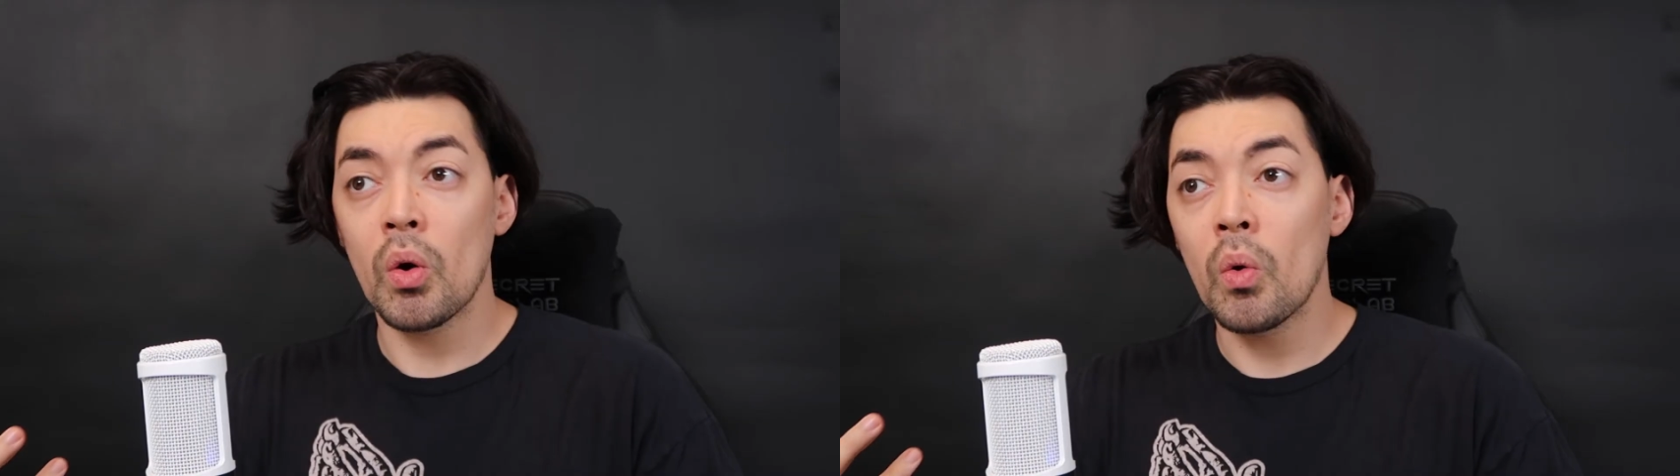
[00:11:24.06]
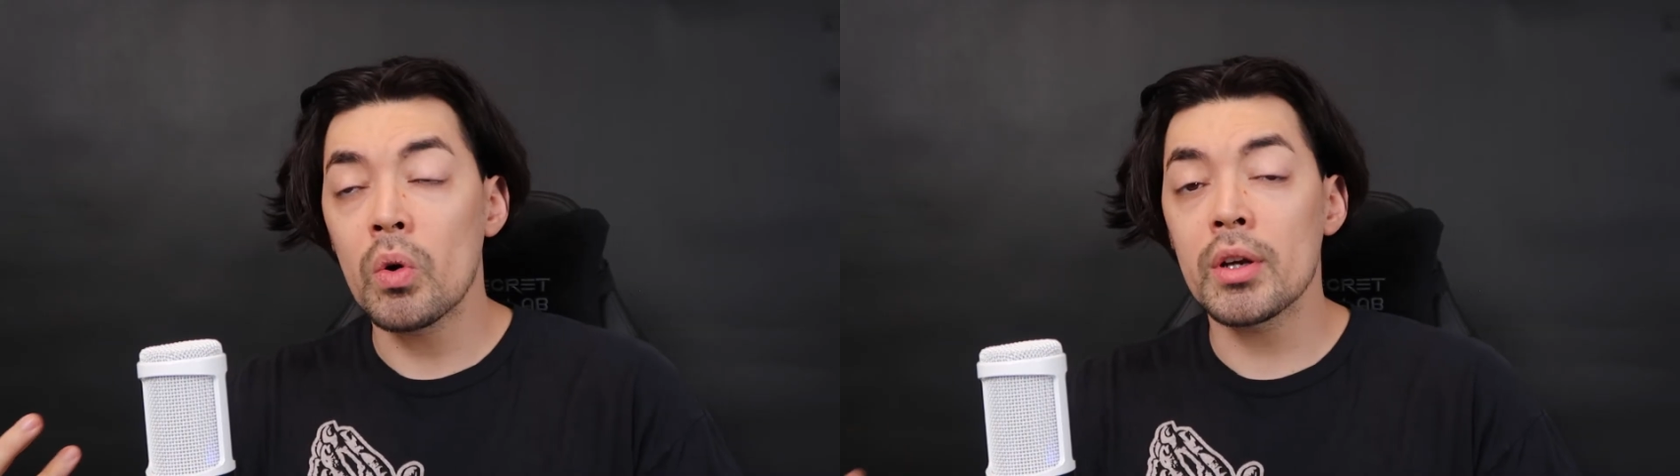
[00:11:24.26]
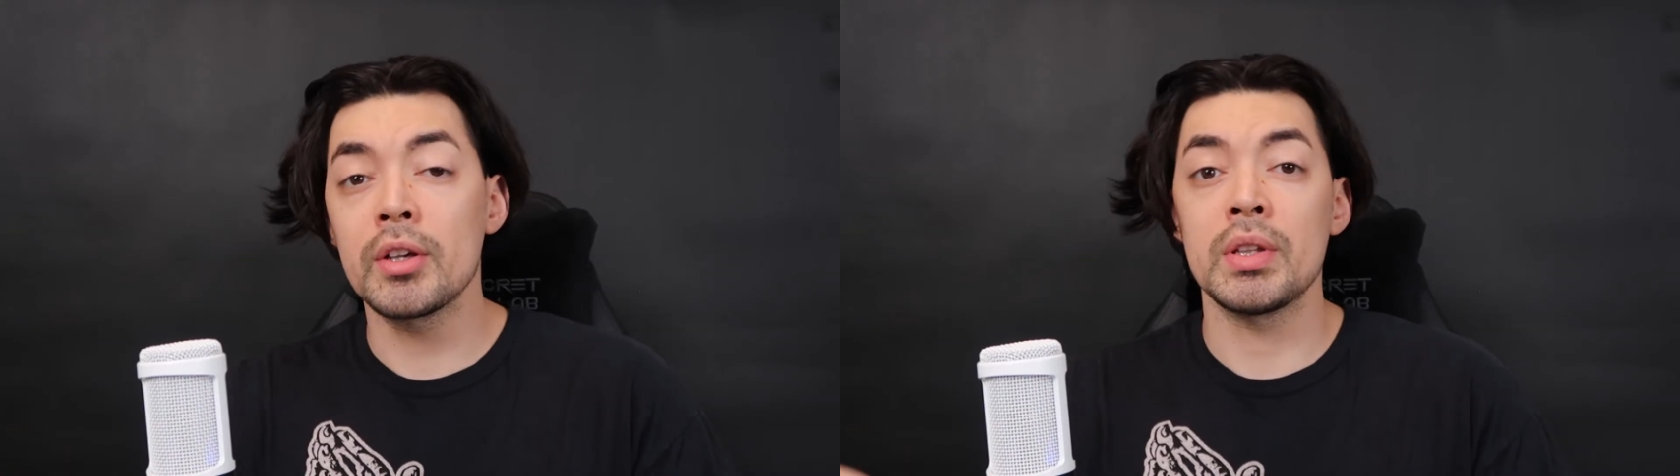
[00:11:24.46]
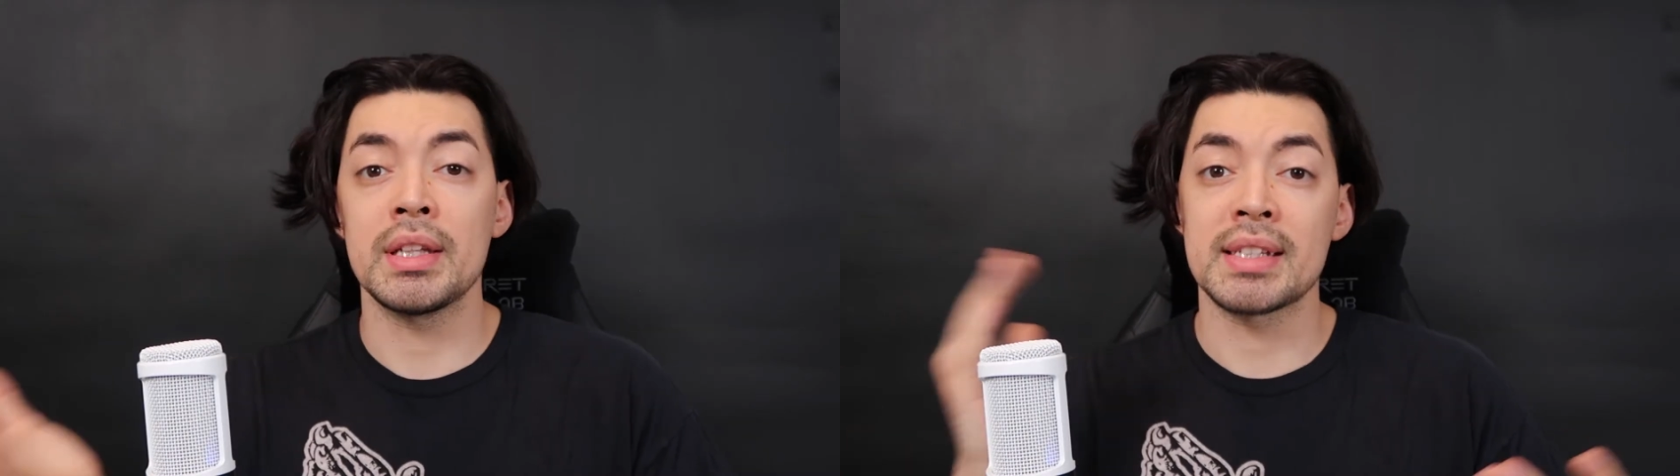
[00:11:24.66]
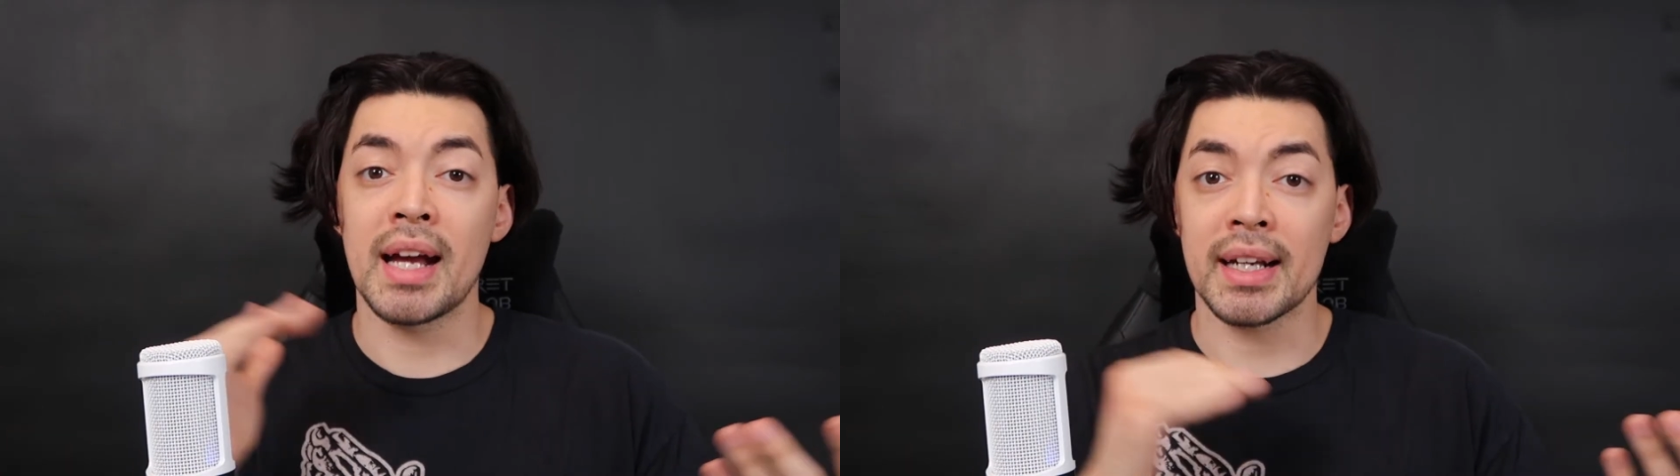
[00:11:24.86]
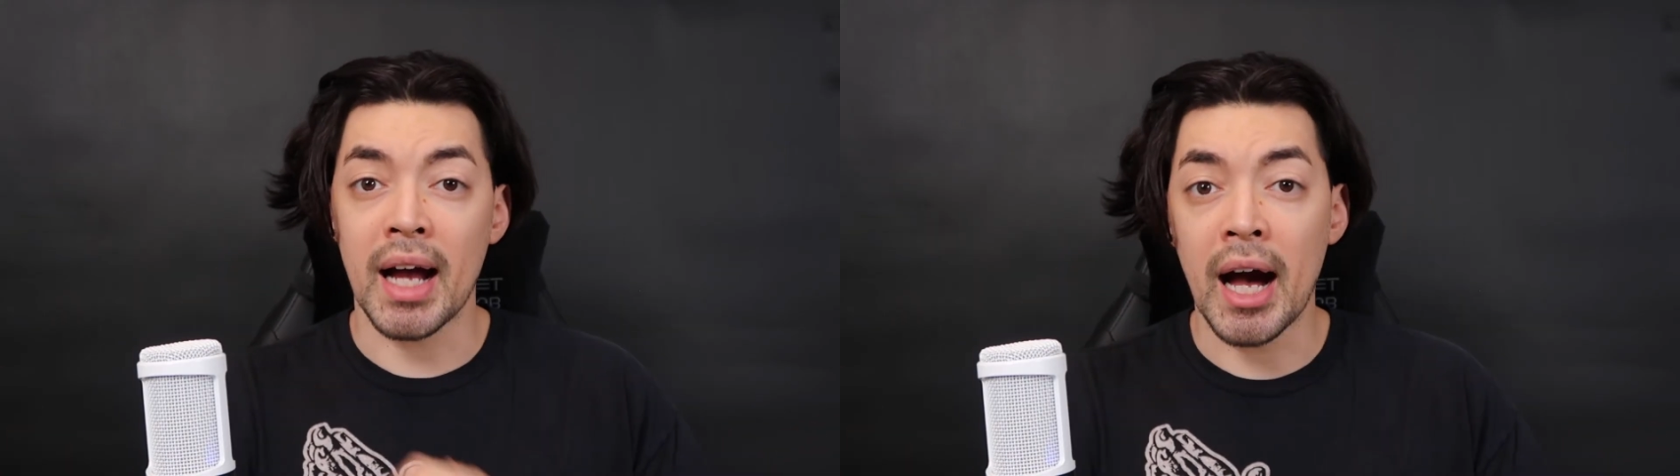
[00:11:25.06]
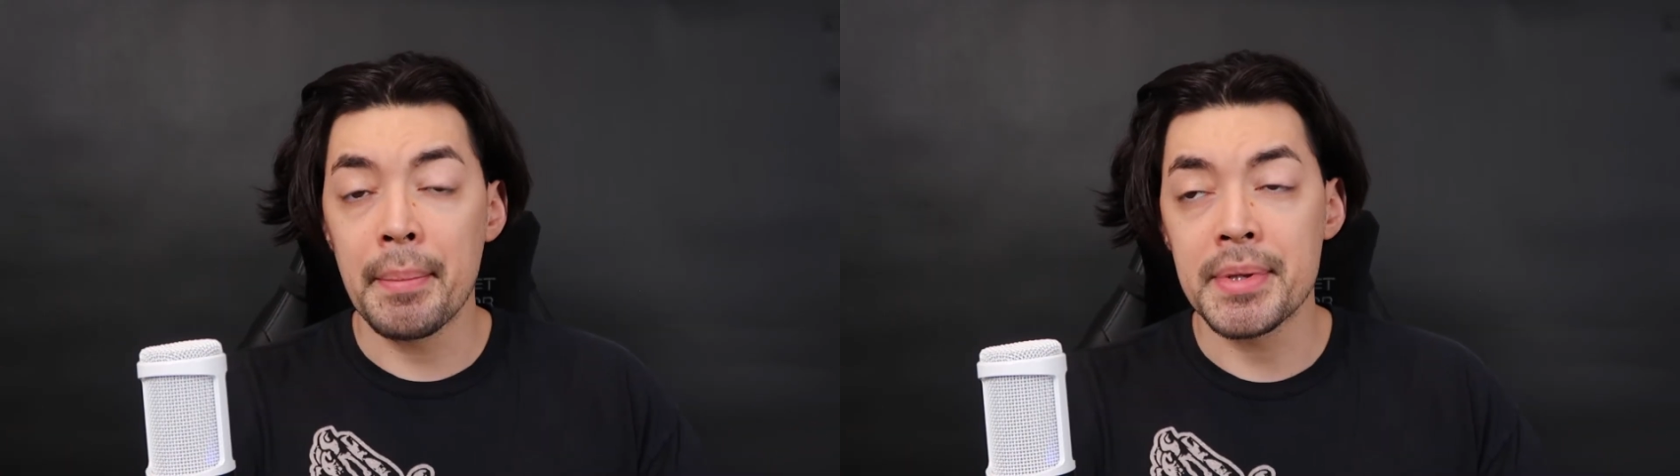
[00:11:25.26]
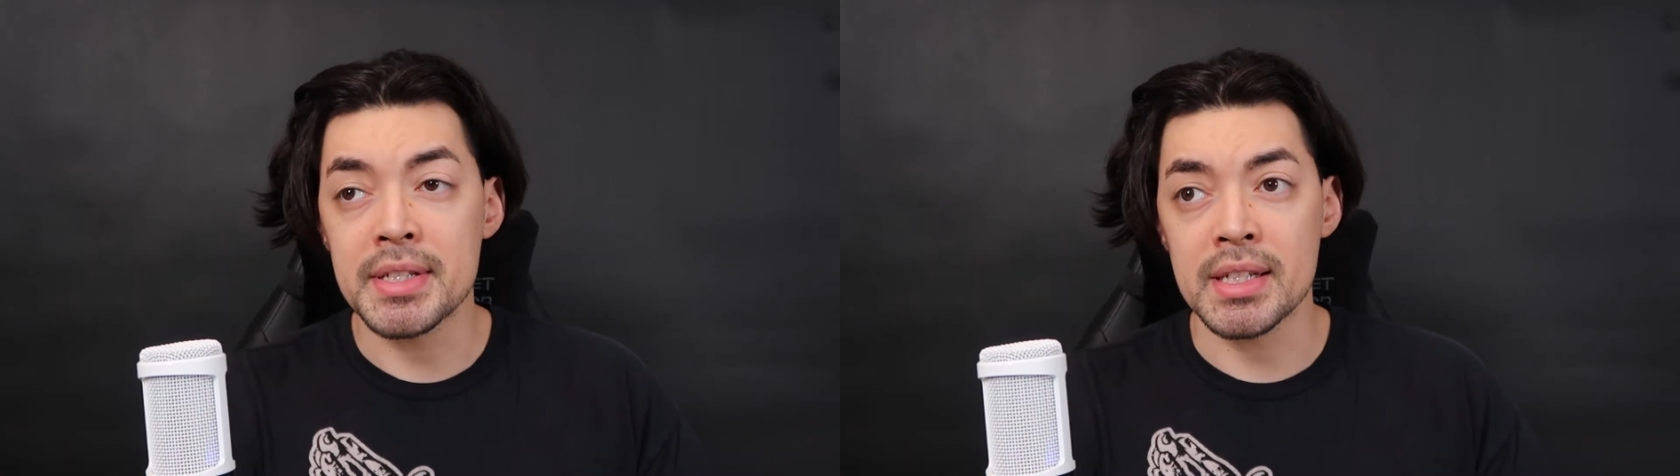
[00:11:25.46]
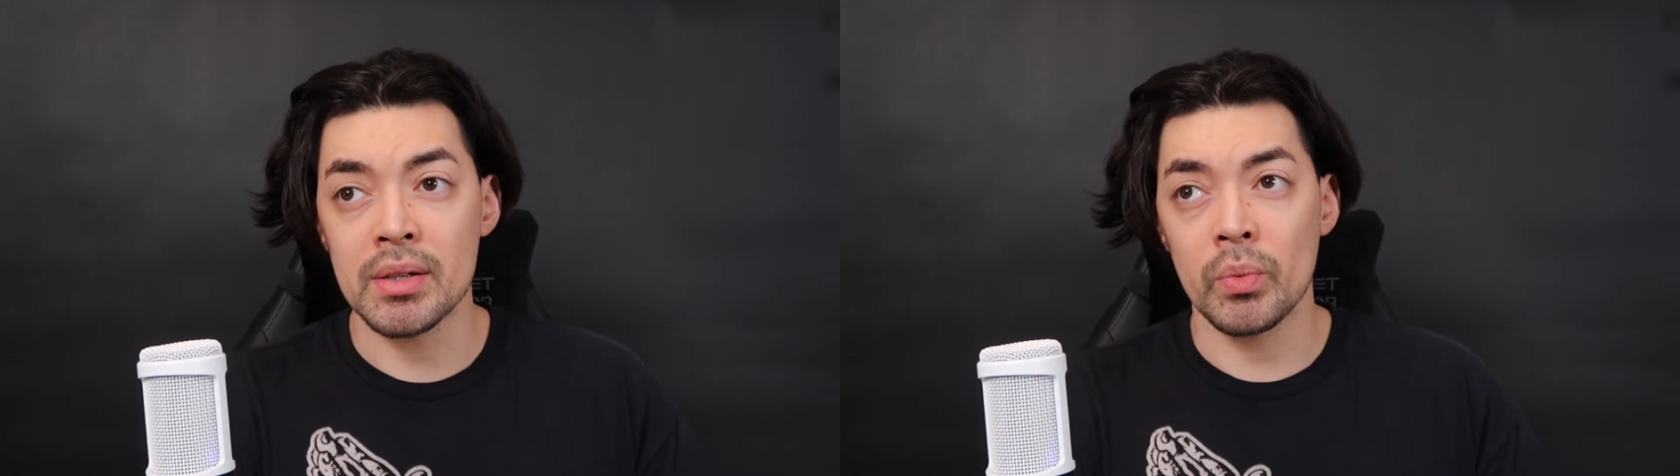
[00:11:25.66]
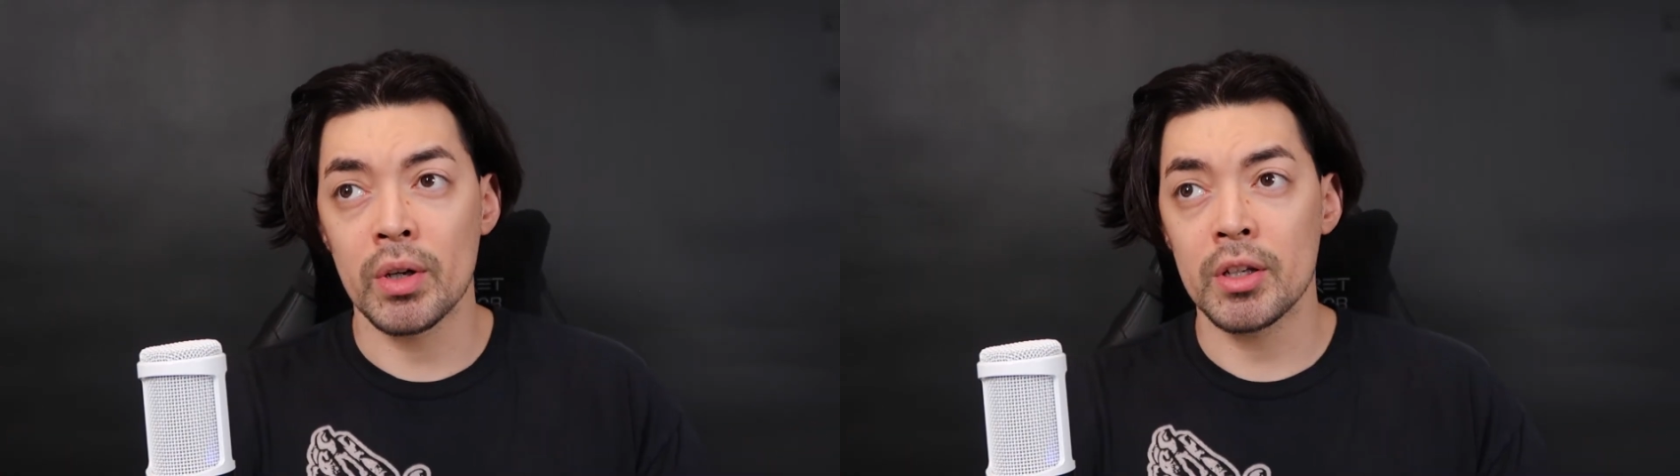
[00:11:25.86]
Or you do the exact
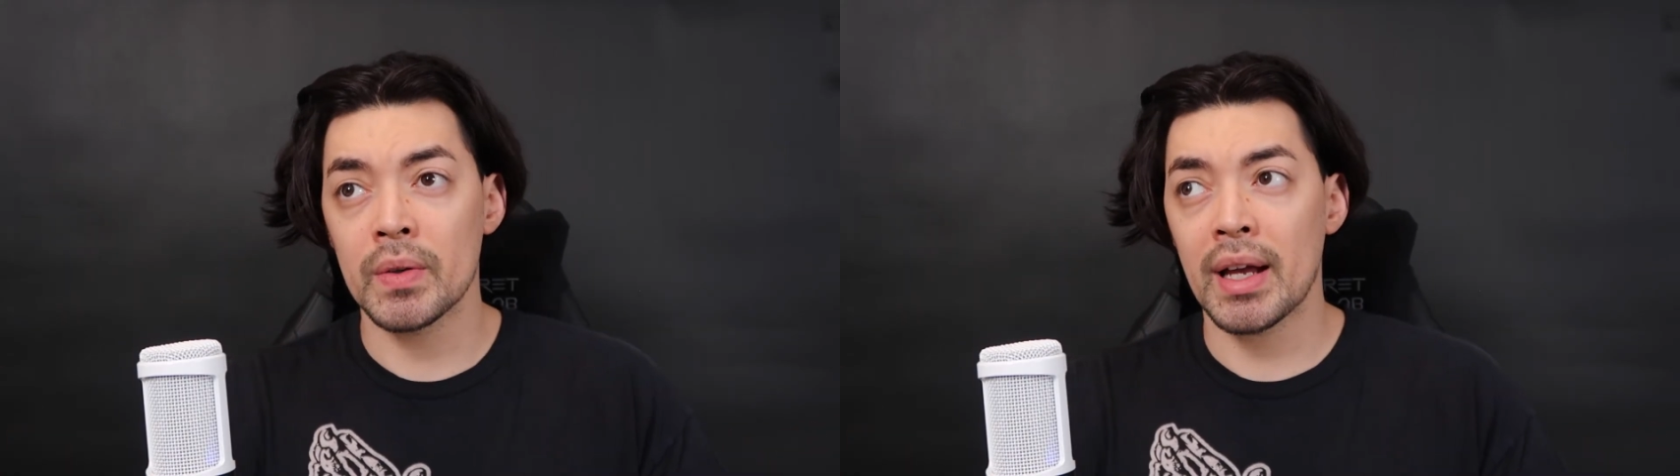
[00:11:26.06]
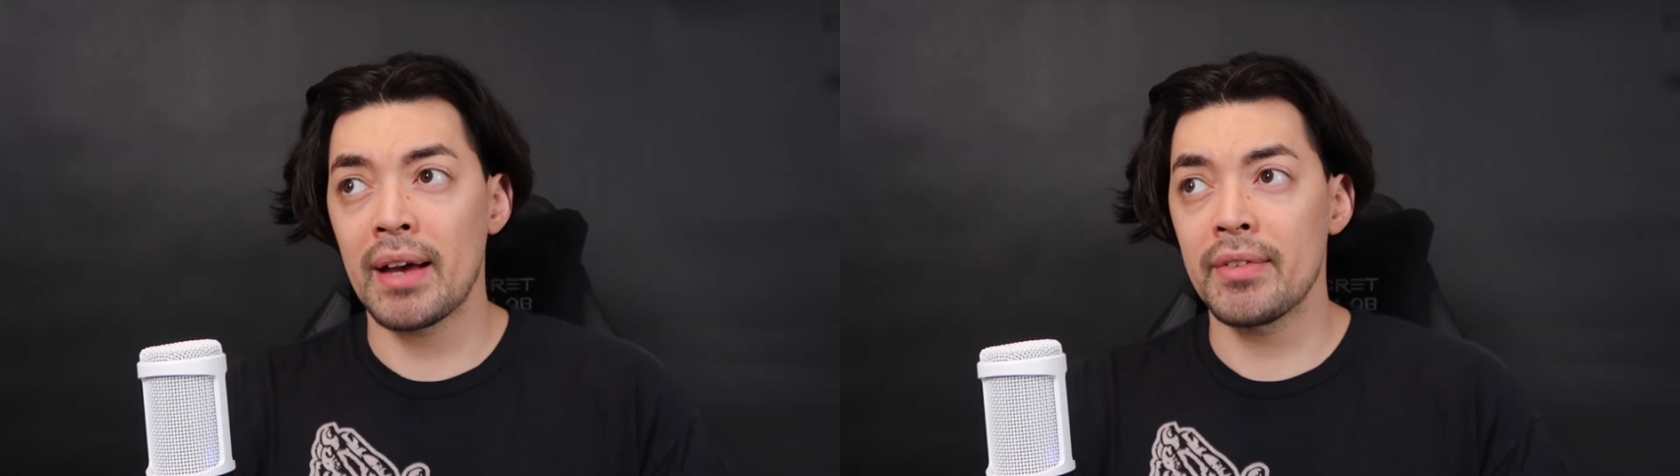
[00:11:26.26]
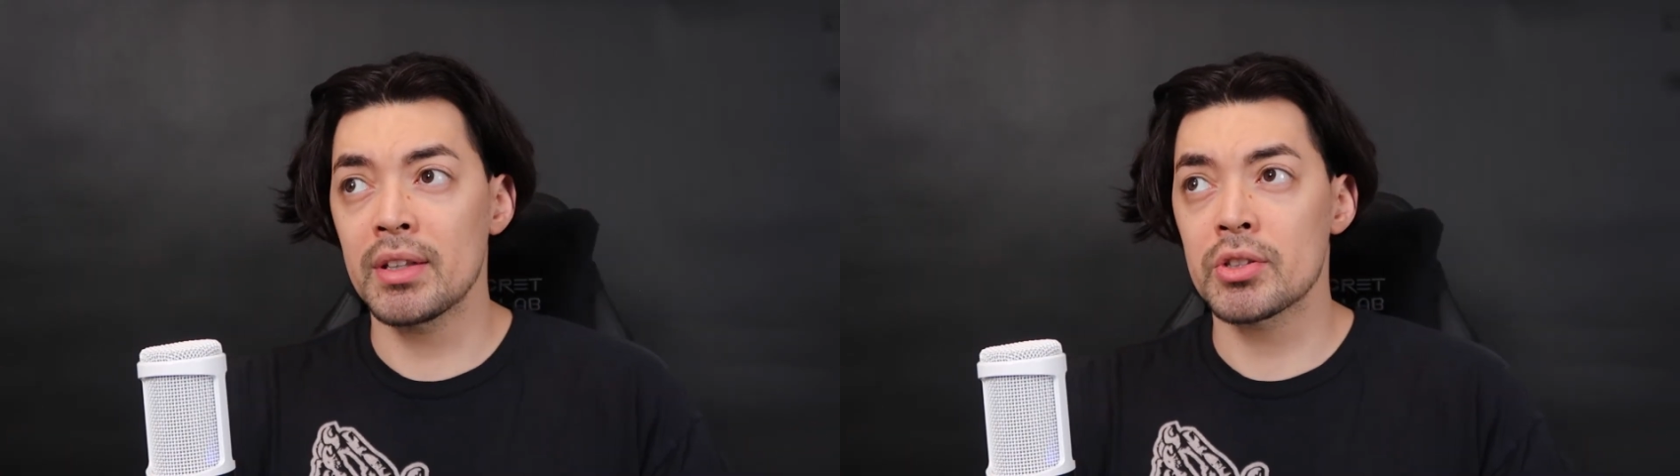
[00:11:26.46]
opposite where you're having the